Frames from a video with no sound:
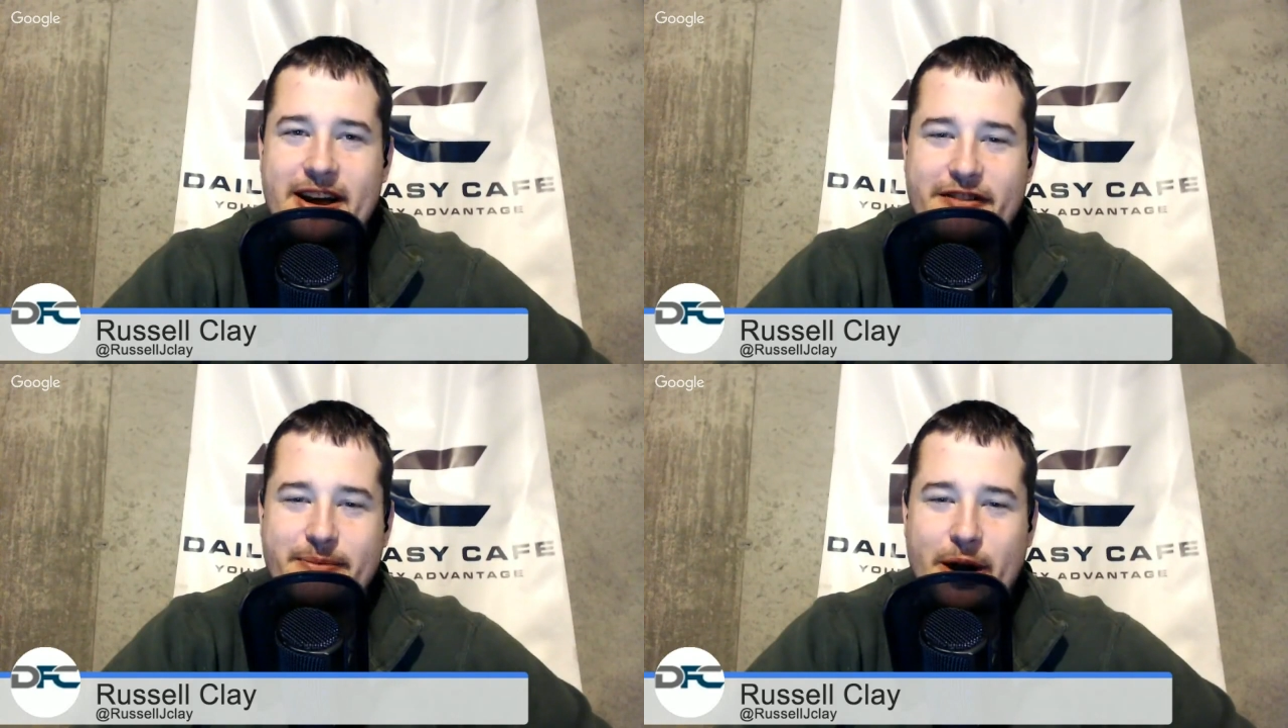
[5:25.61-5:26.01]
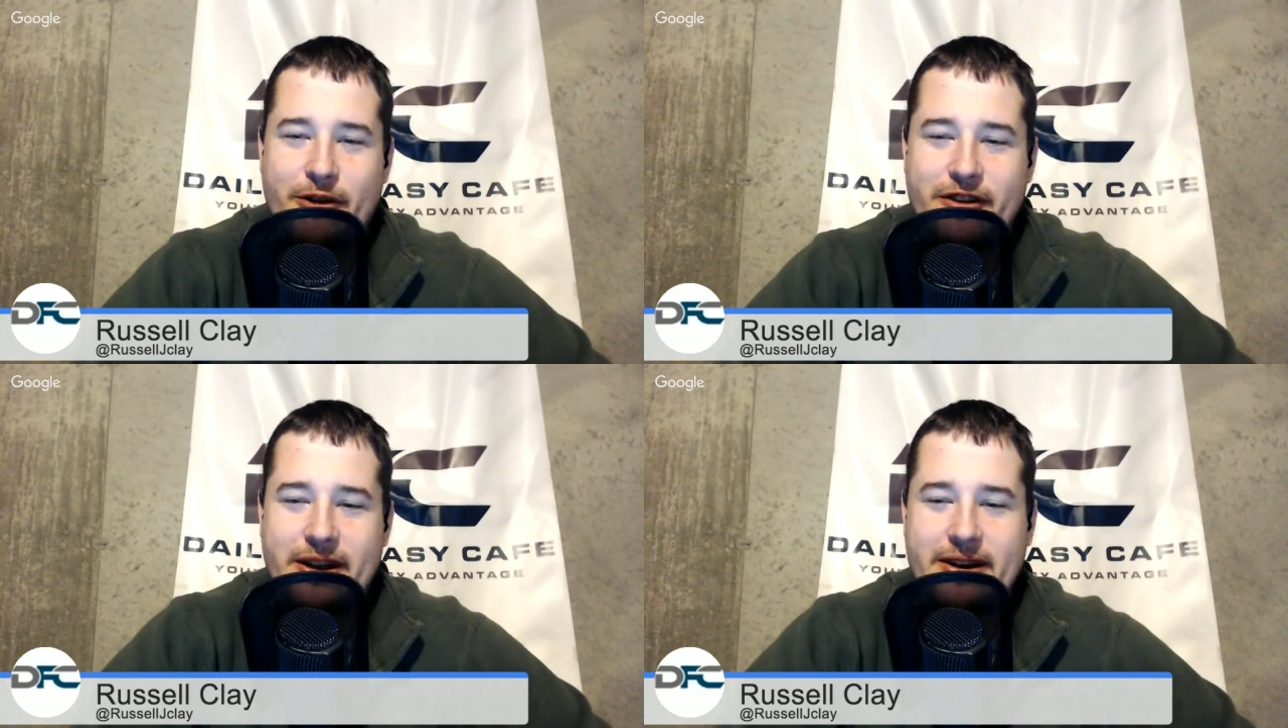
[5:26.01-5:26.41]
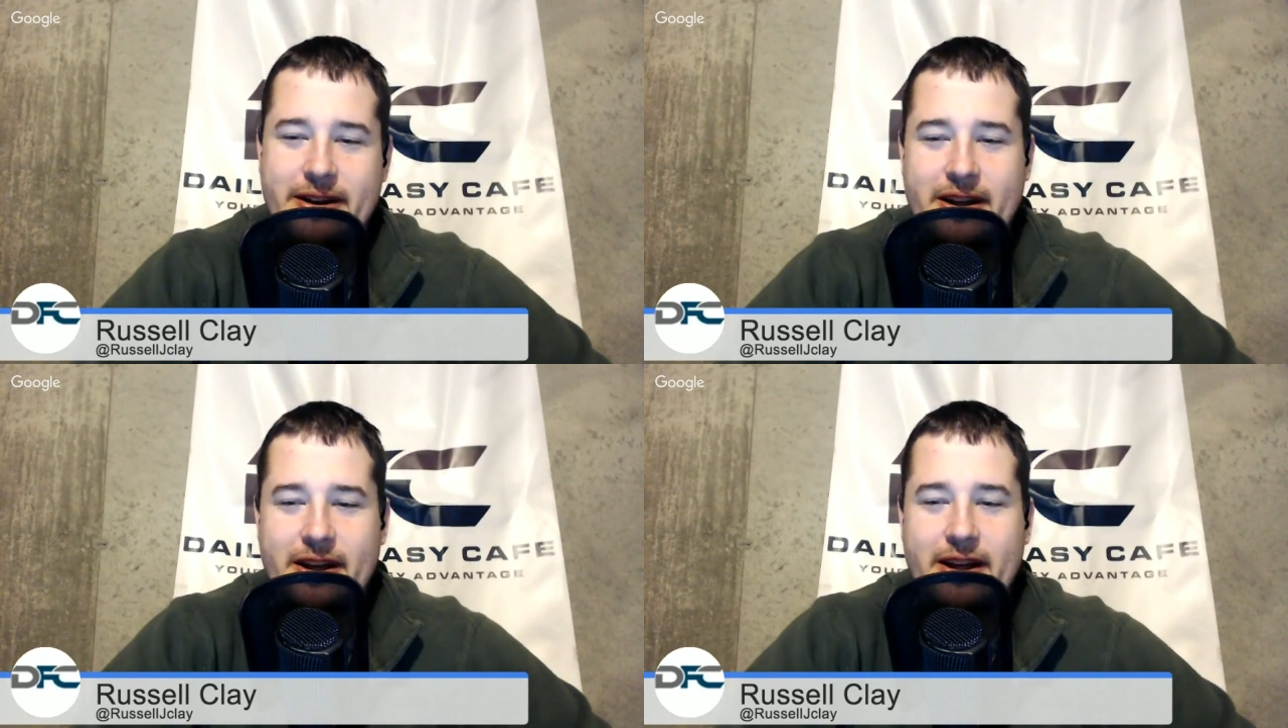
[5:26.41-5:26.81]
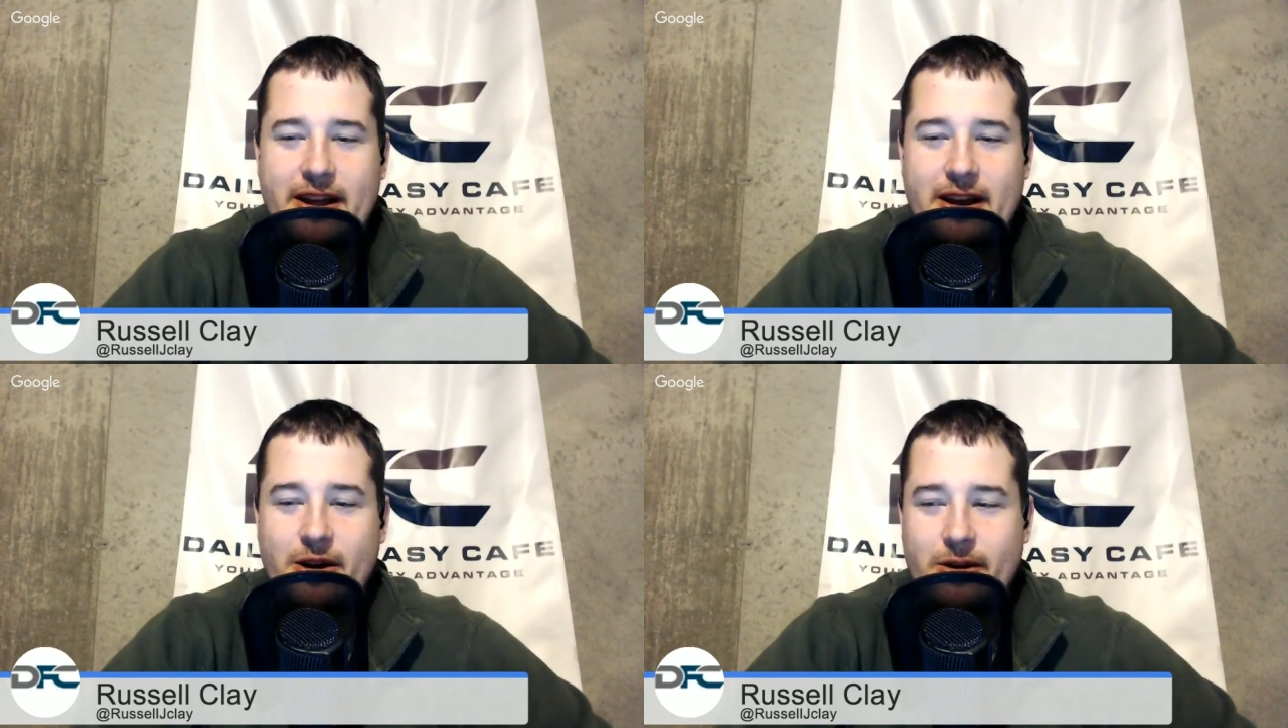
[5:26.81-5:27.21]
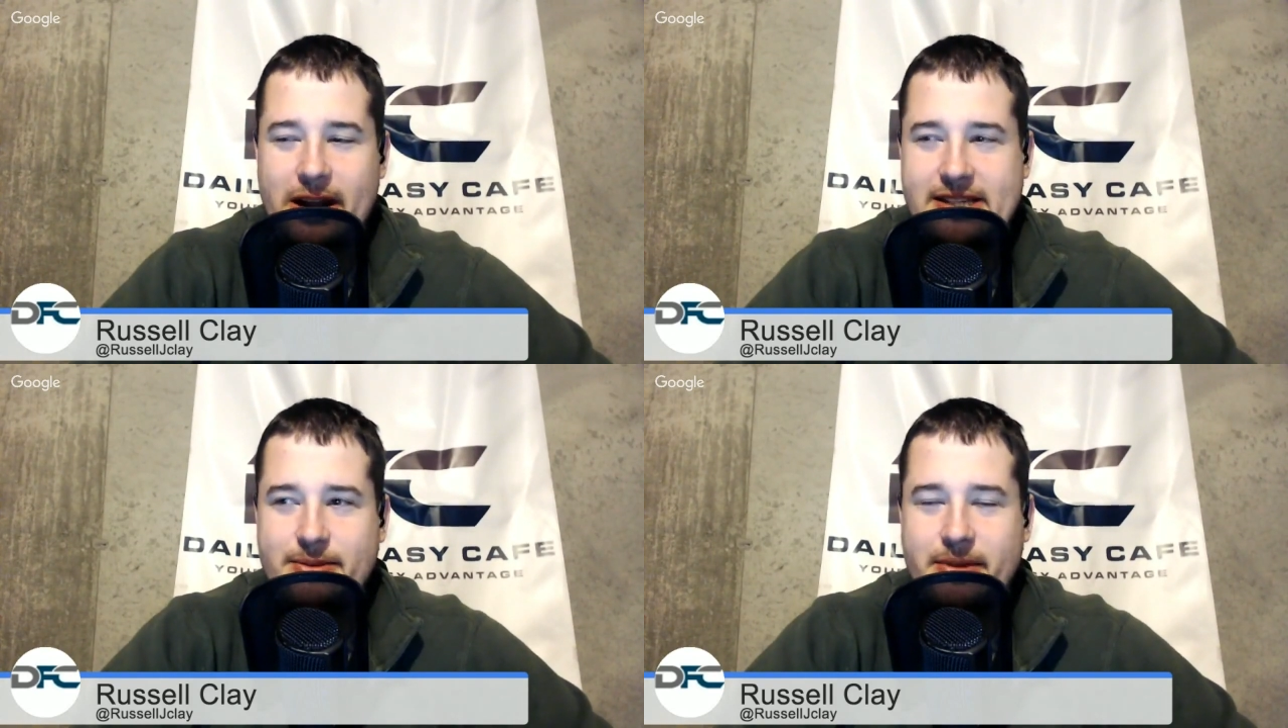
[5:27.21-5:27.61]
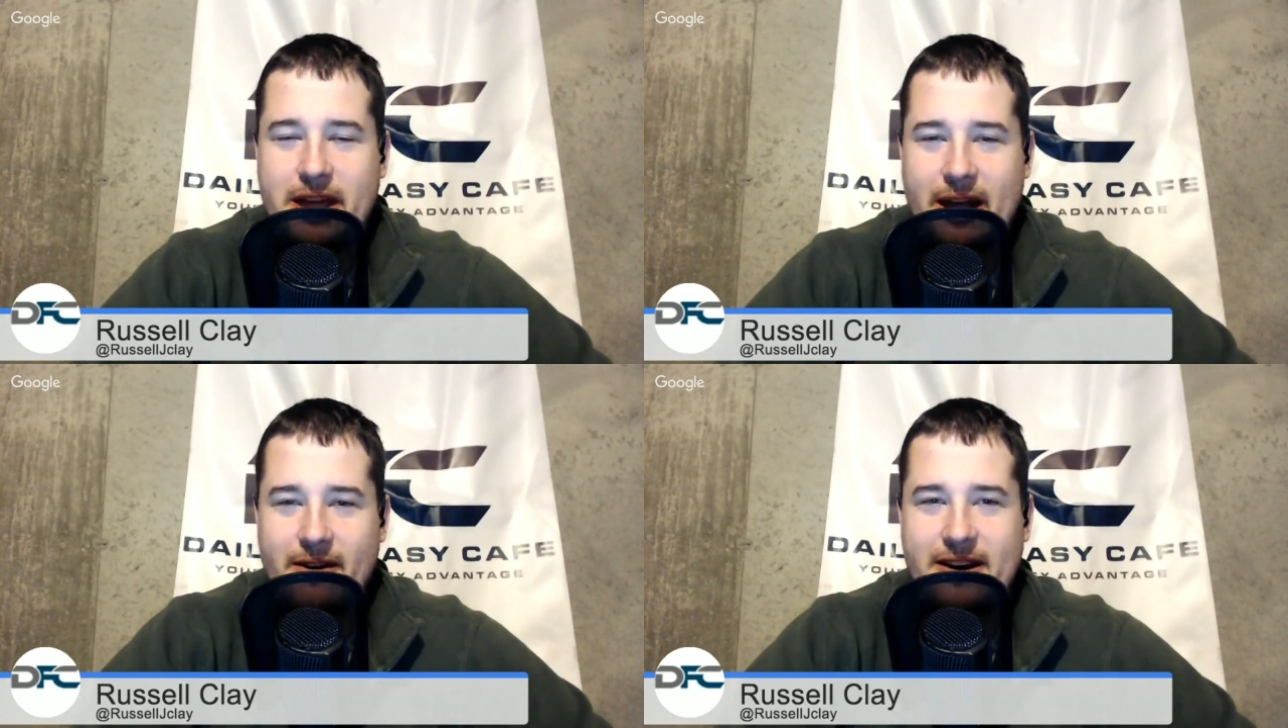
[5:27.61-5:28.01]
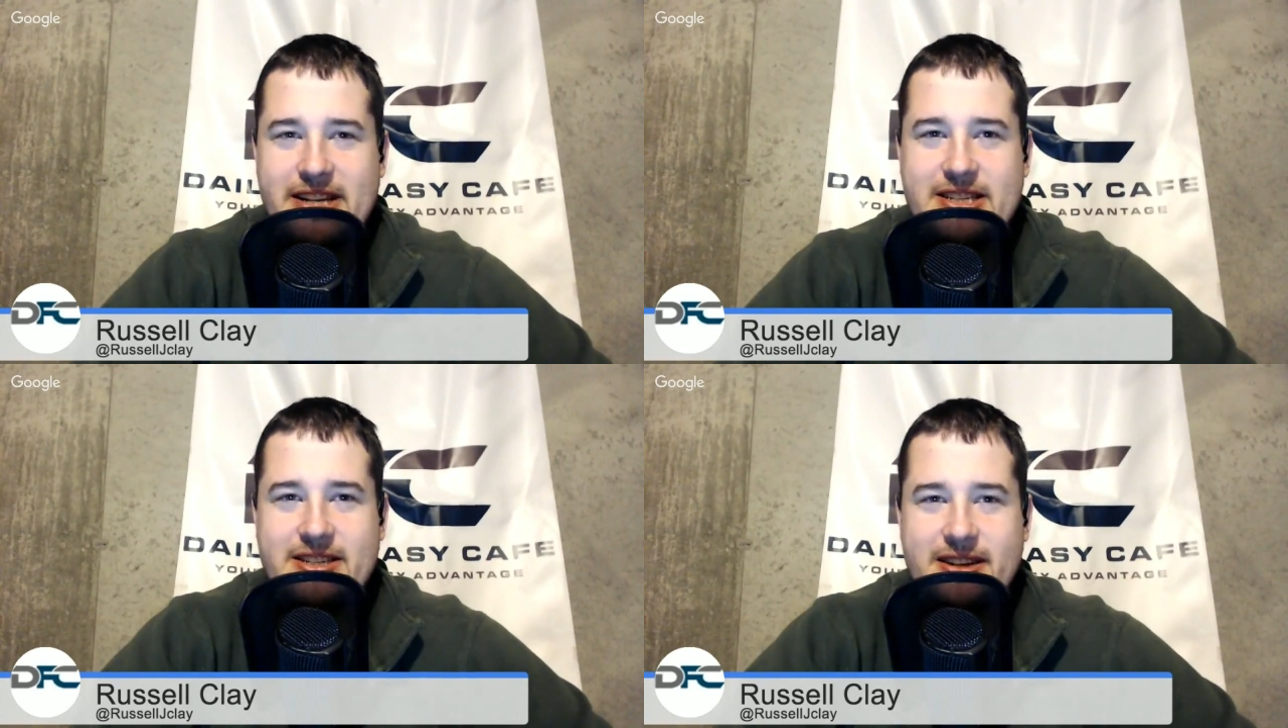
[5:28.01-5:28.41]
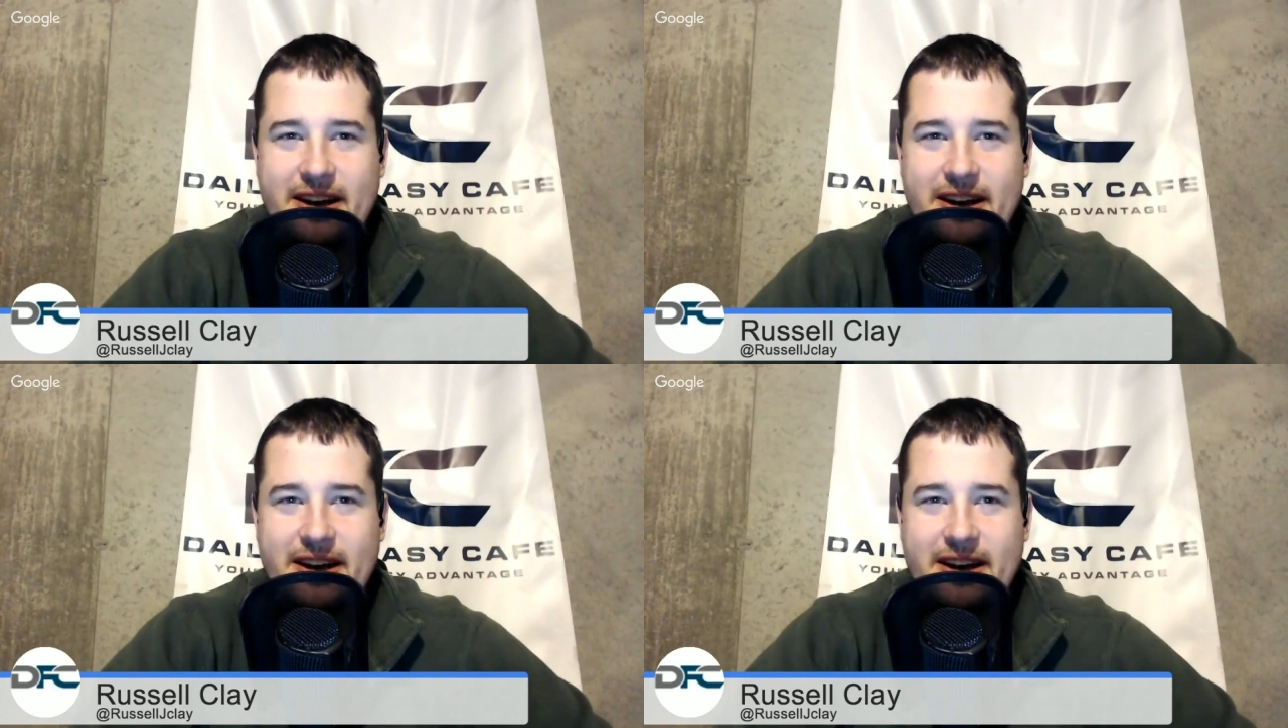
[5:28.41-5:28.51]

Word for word: have Melvin, you know, get some carries.